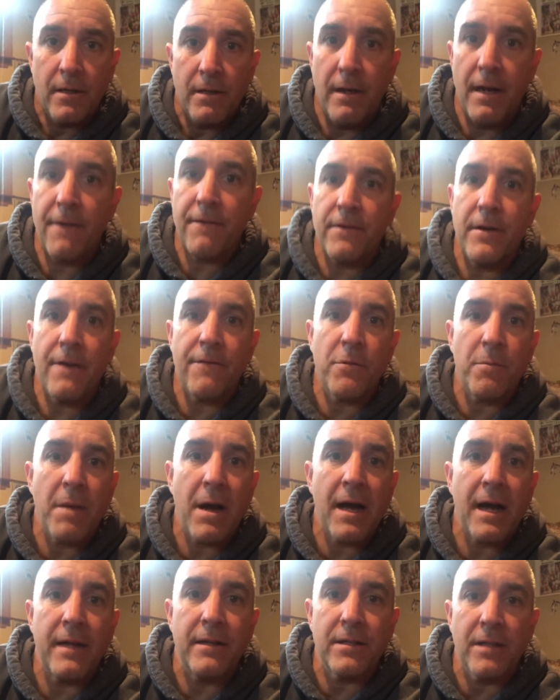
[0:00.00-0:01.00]
Never
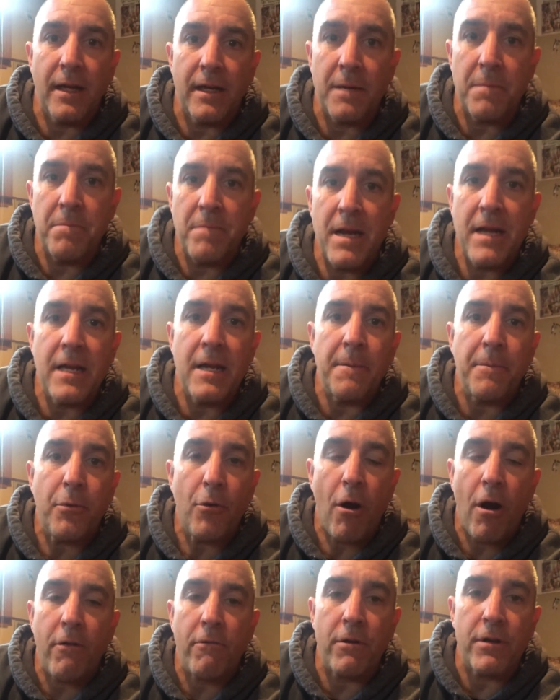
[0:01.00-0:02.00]
mind like making
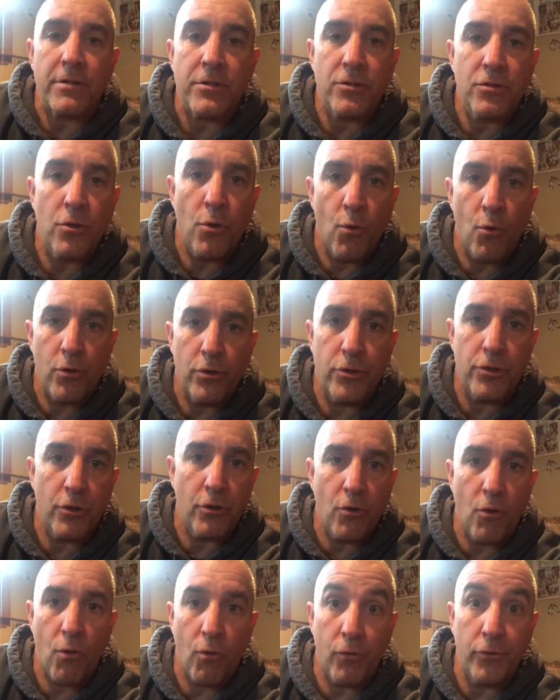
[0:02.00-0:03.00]
progress towards your
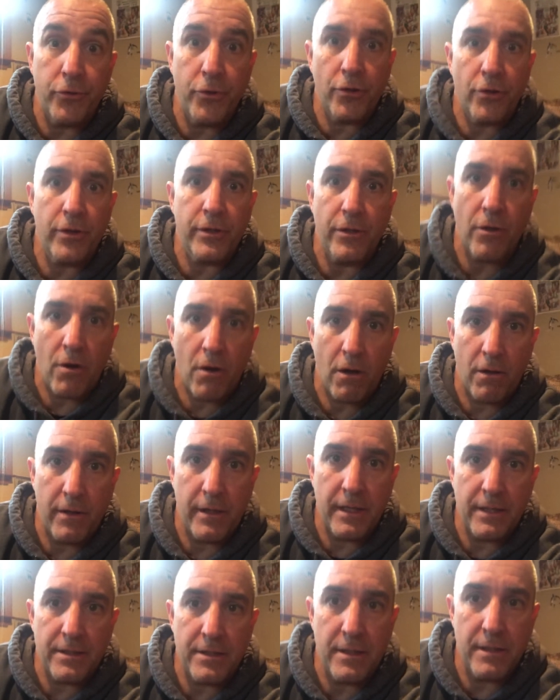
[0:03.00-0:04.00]
goal during the
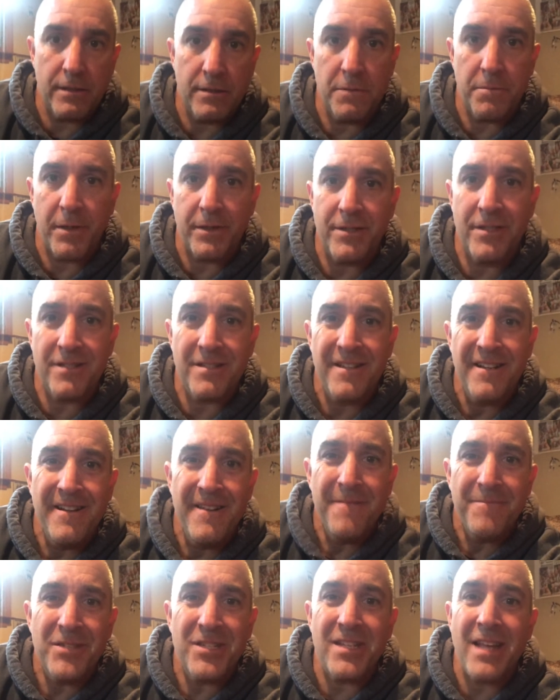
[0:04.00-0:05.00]
holiday season, but just
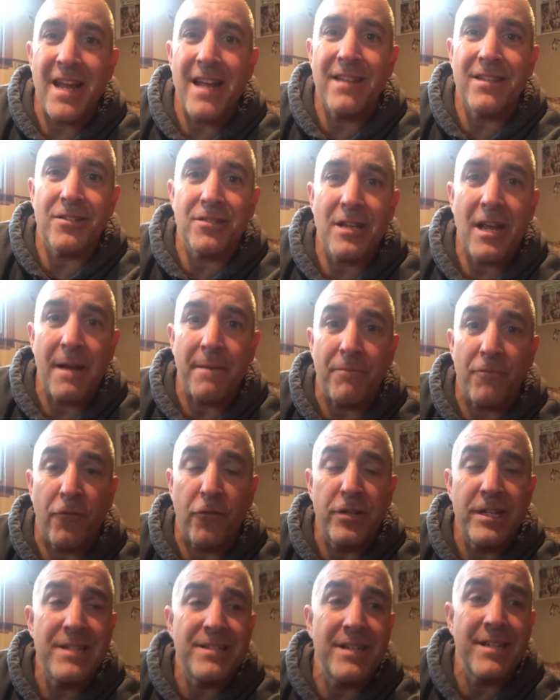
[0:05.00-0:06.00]
staying the same,
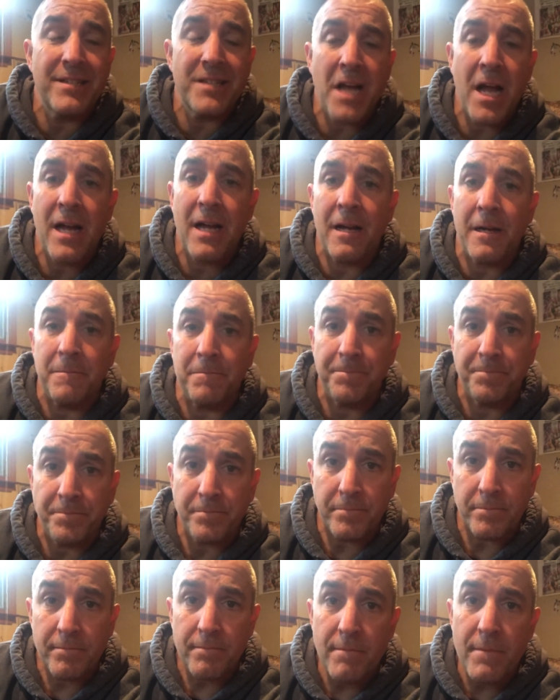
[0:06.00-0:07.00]
freezing time.
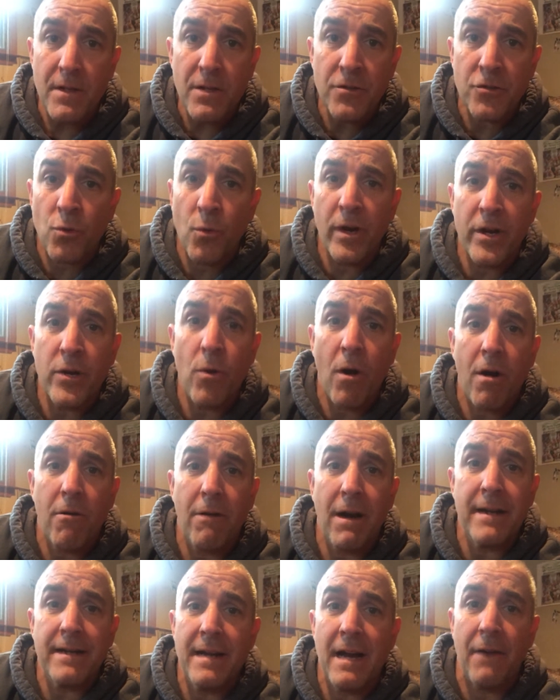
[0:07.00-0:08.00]
So where you are
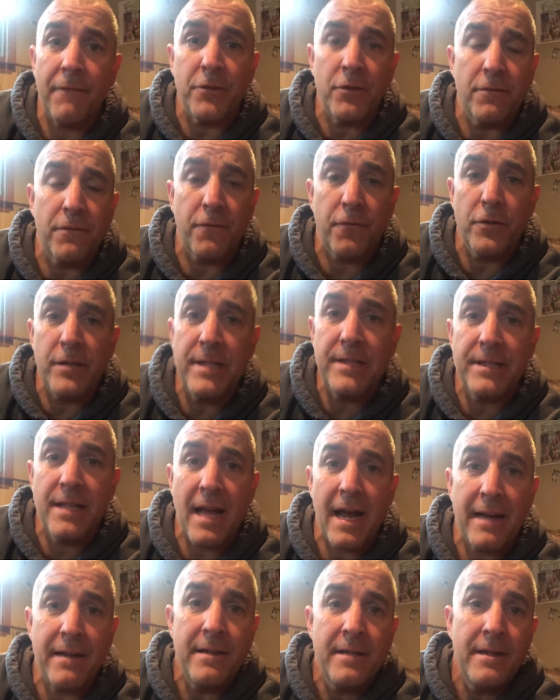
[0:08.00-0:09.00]
right now, if you could freeze
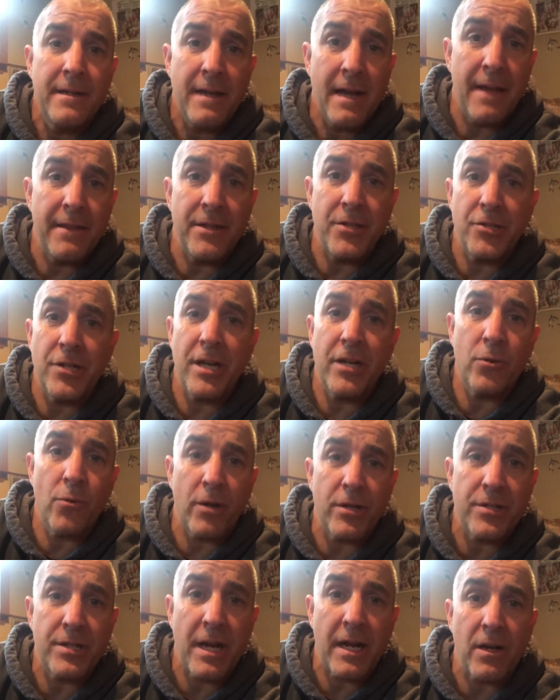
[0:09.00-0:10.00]
that and then
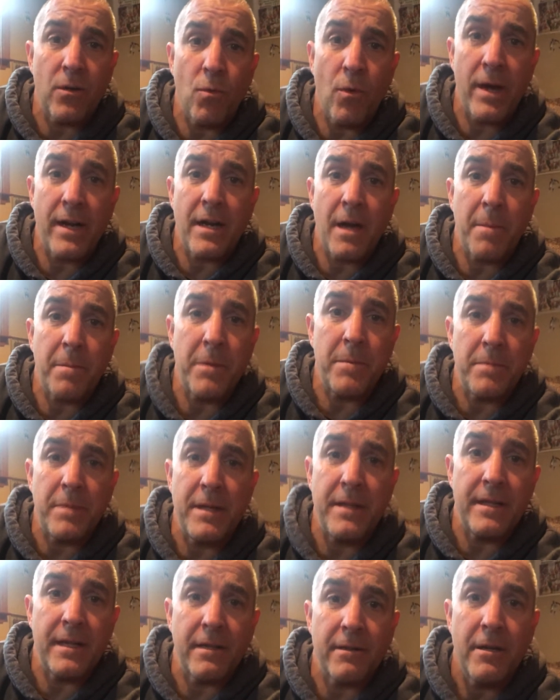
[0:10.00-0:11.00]
January 2nd wake up and
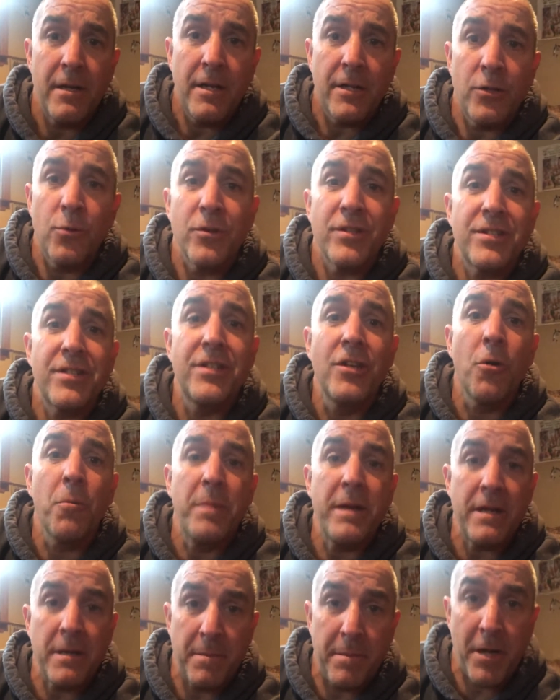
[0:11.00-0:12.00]
be there, you would still
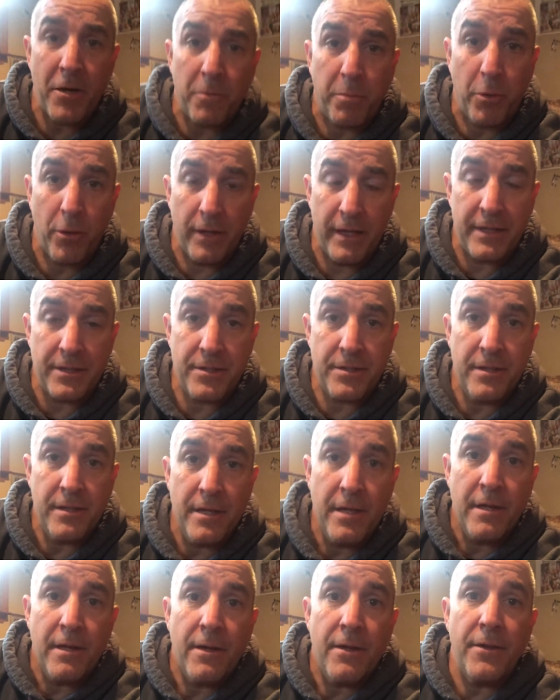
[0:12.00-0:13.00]
be in a better place
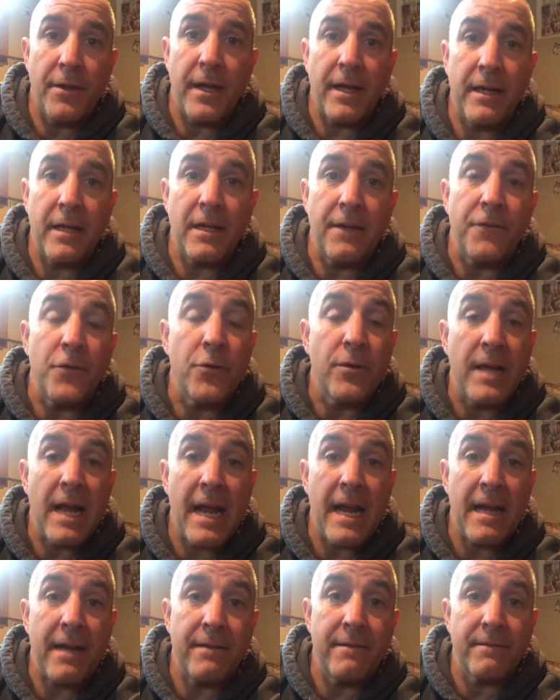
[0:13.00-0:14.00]
than if you
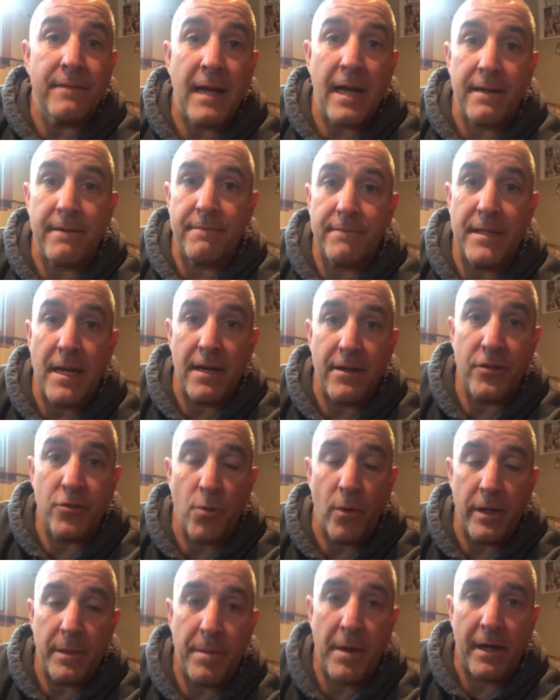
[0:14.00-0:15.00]
gain that 10 to
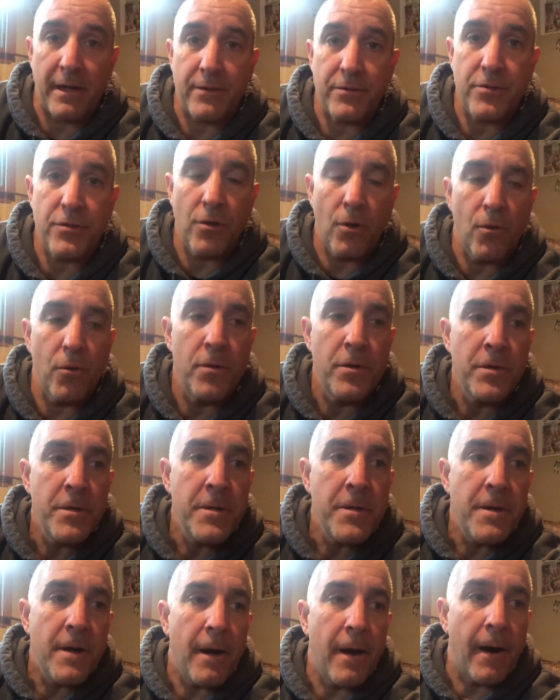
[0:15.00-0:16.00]
20 pounds. So
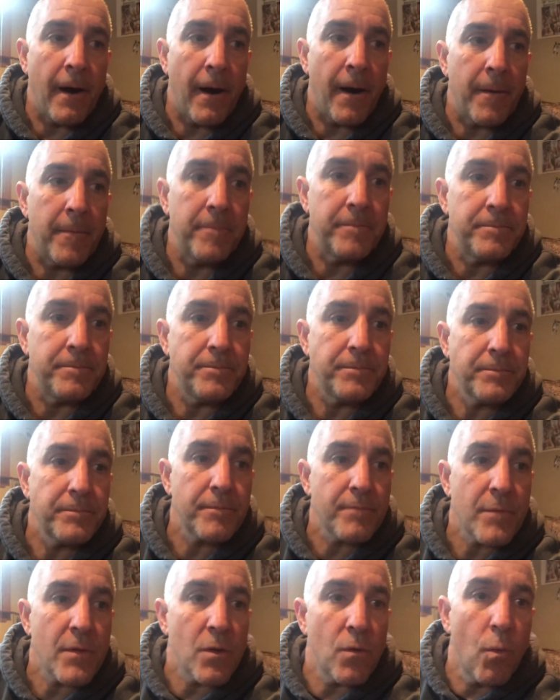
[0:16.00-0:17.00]

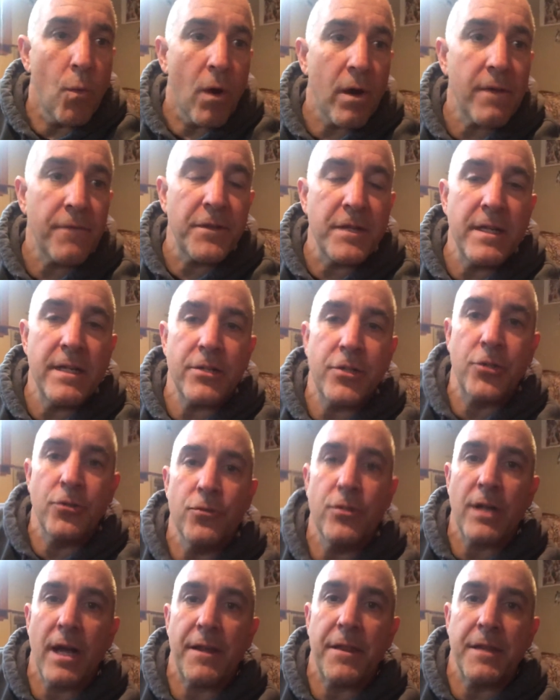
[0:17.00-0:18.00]
one of the
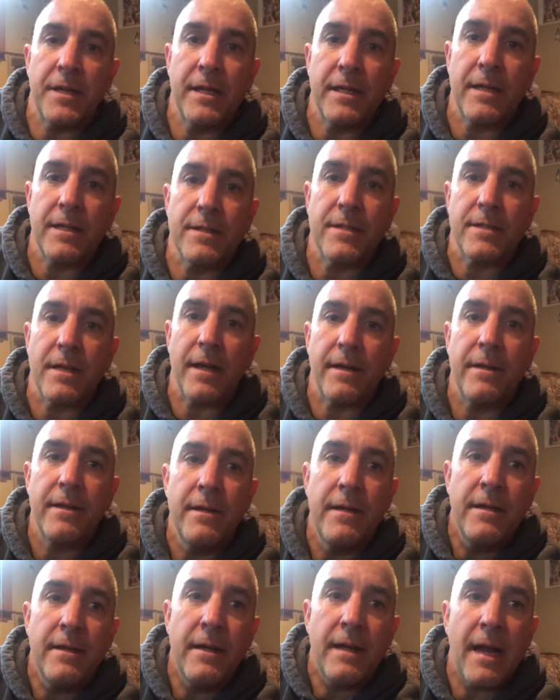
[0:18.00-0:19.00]
issues, I think, is that
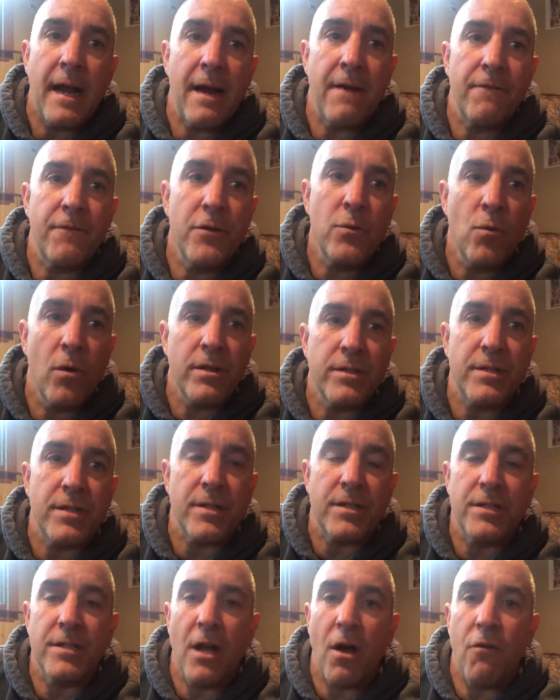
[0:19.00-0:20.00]
everyone's a
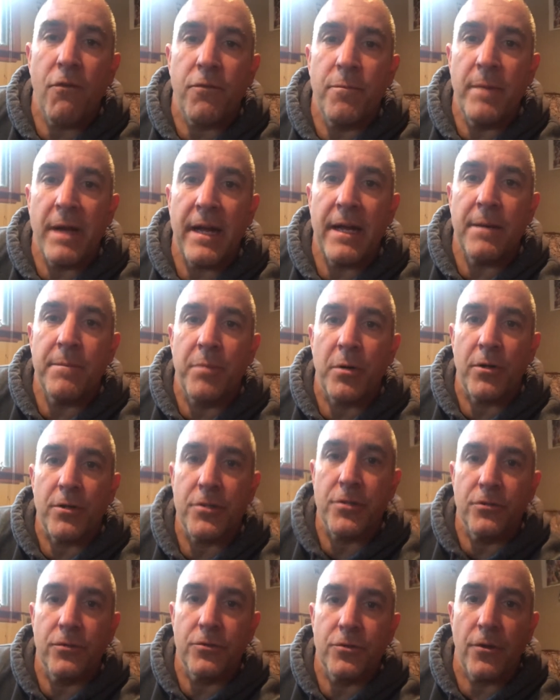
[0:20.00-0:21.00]
self-made
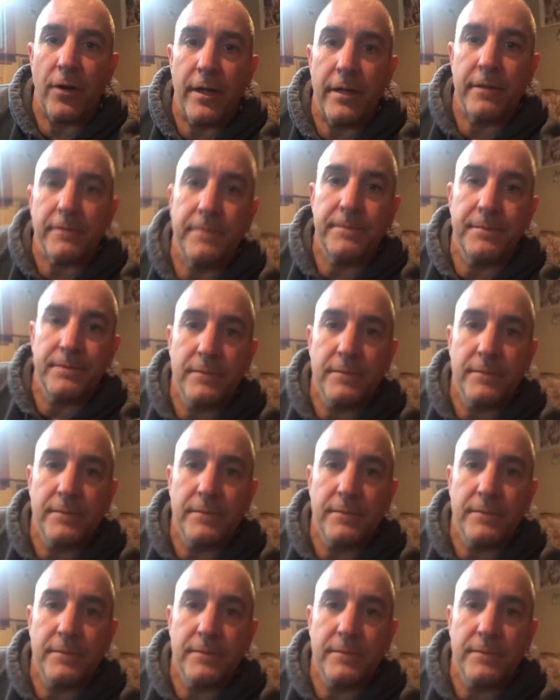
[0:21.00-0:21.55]
personal trainer.